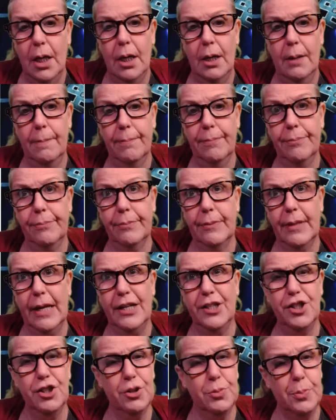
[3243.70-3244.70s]
Um, that
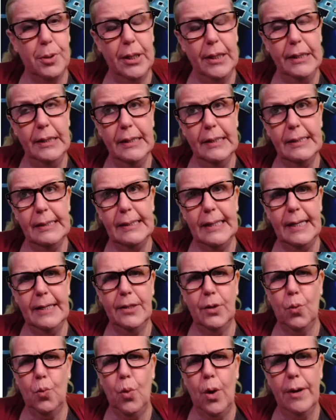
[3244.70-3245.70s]
she was planning to stay
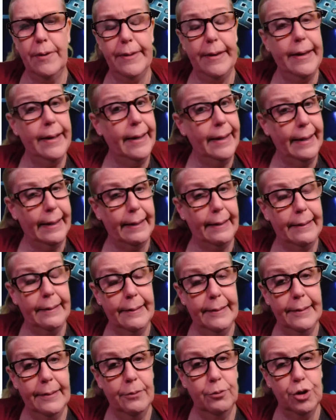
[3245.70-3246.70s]
there. Why the heck?
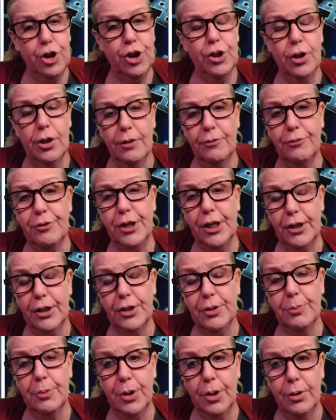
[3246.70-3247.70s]
would she not have taken
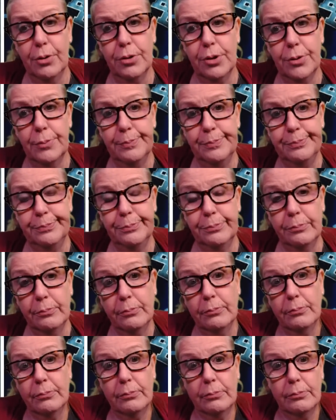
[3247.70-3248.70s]
some clothes?
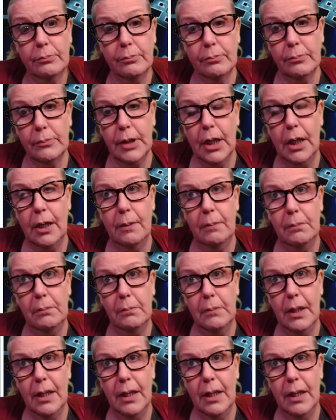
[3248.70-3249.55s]
Um,